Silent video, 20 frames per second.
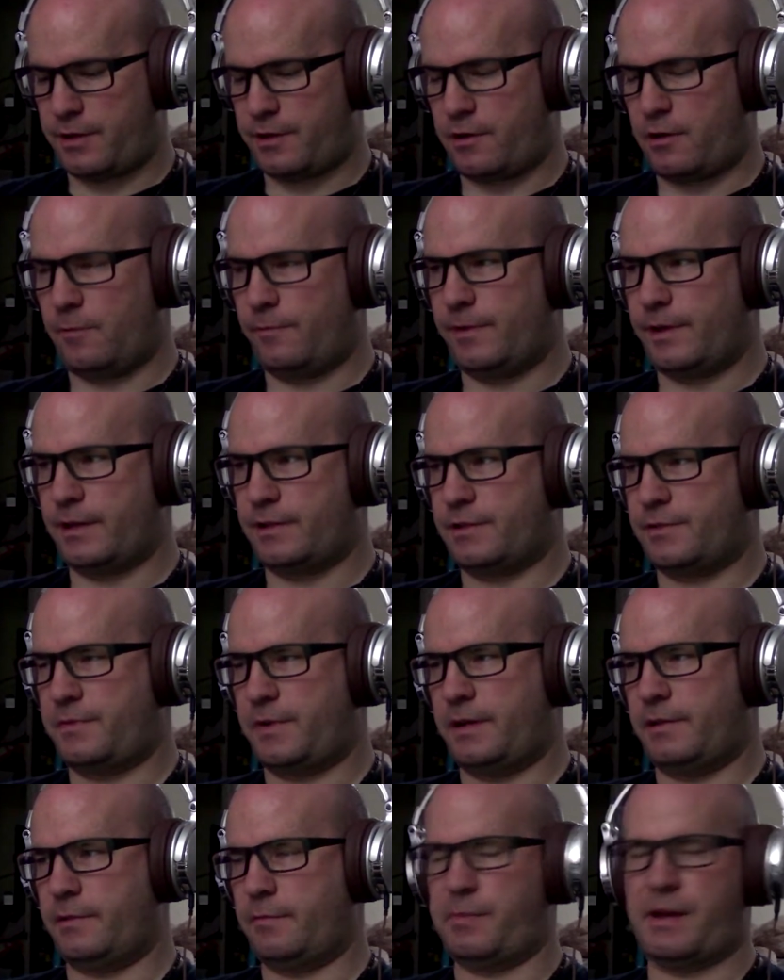Hopefully I just find
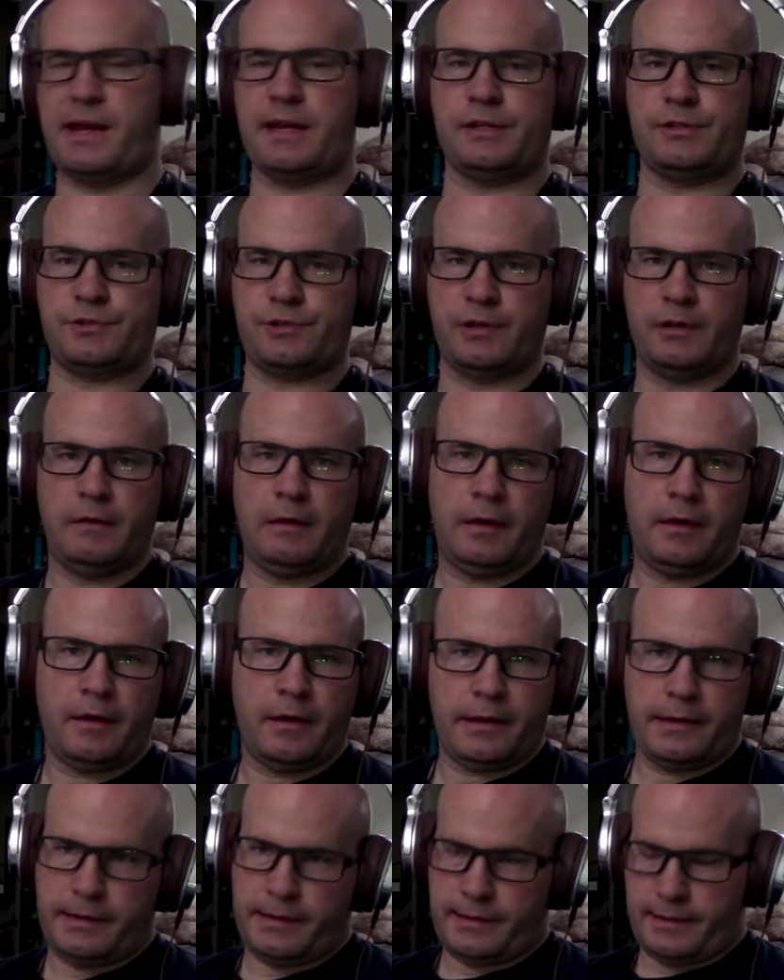the beige,
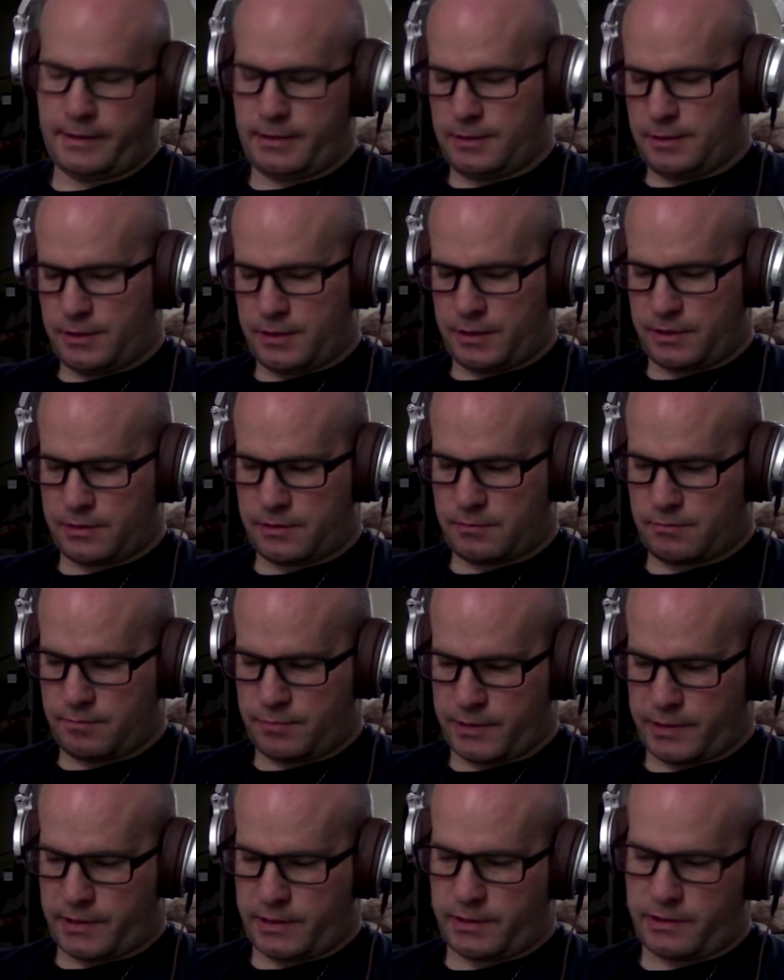just
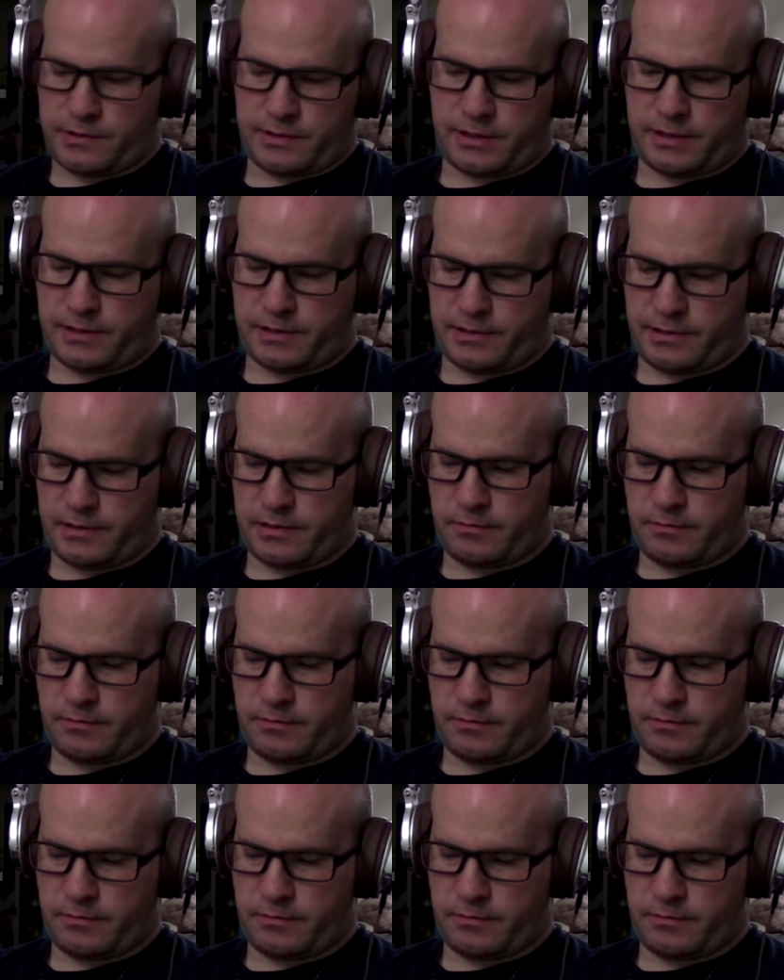because it's